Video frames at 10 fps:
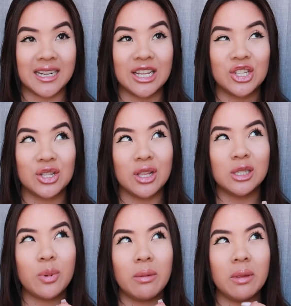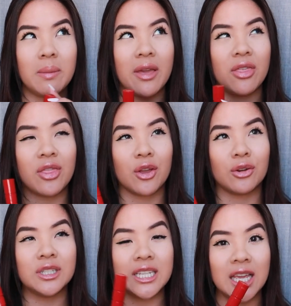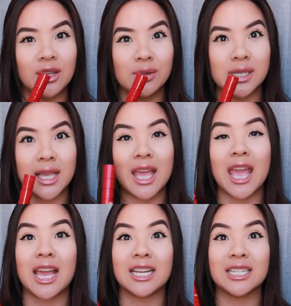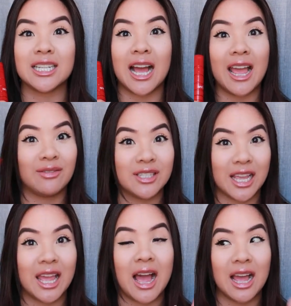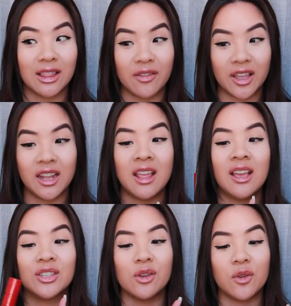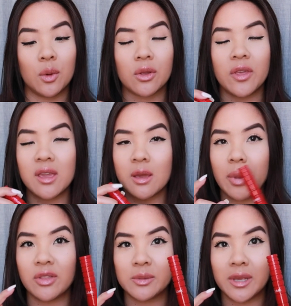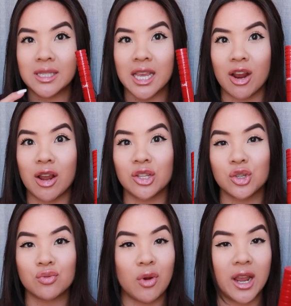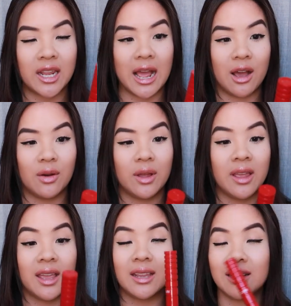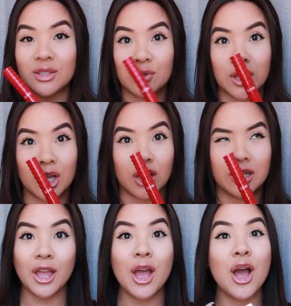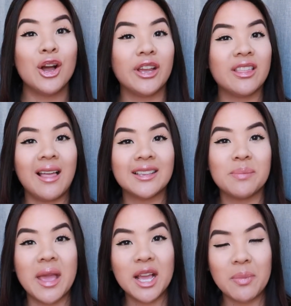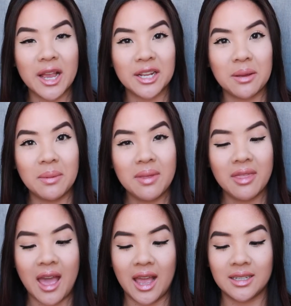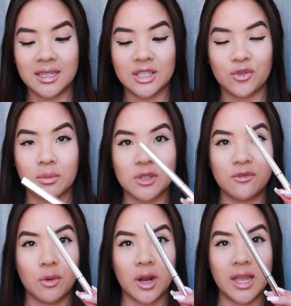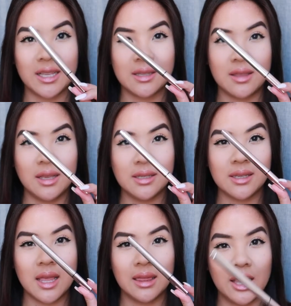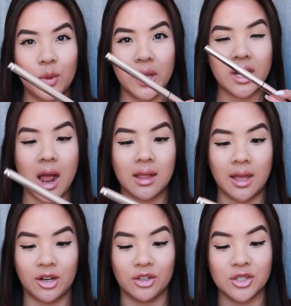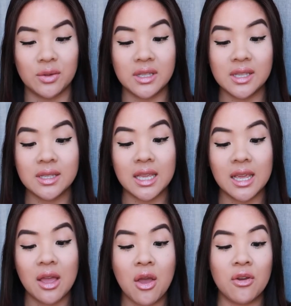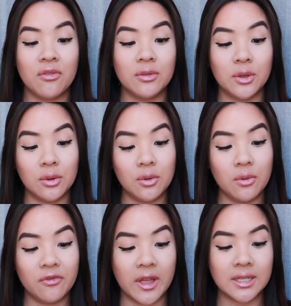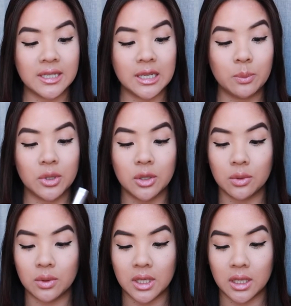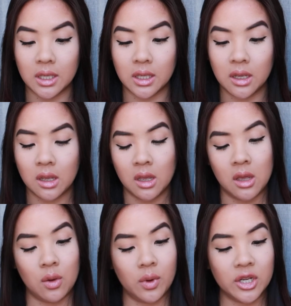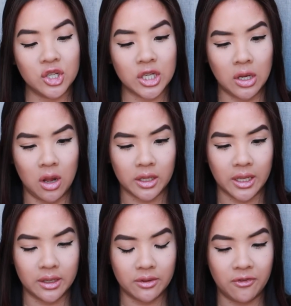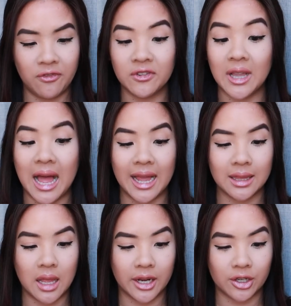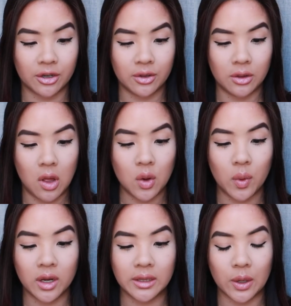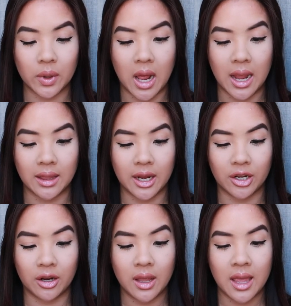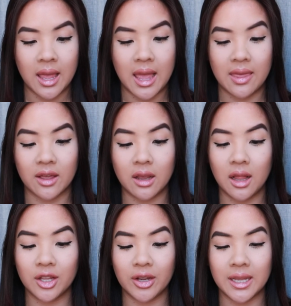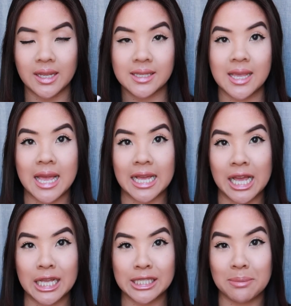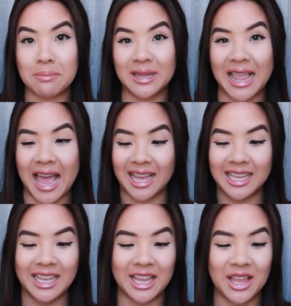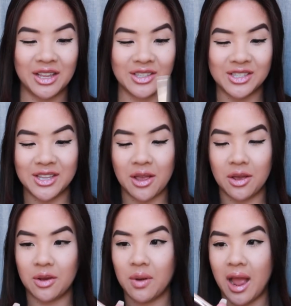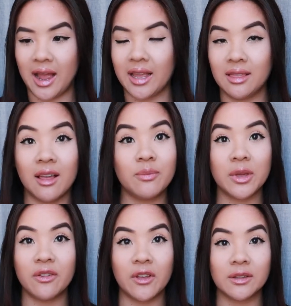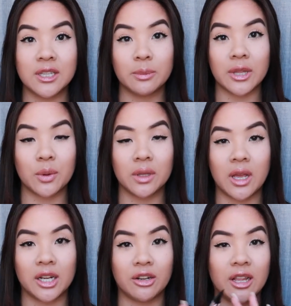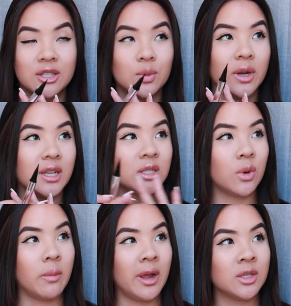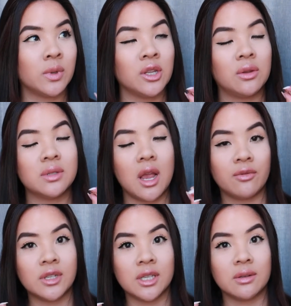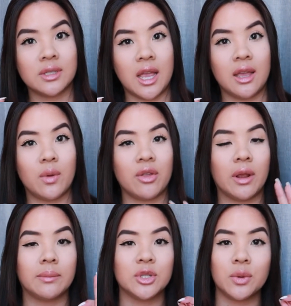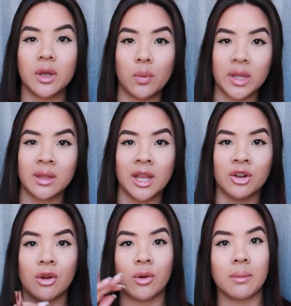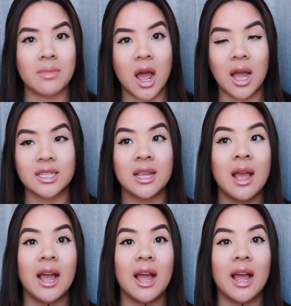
And this is probably my third day using it, and I have to say I love it. So if you were thinking about this mascara, try it out. It is really good. Okay, the last makeup item that is from Sephora is this liquid eyeliner. So this is the new Fenty Beauty, what does she call it? Fly liner, longwear liquid eyeliner, and the color is 'Cause I'm Black. So I love me a felt tip liquid liner. It's what I swear by. It's what I use every single day, whether I'm doing a winged liner or I'm not.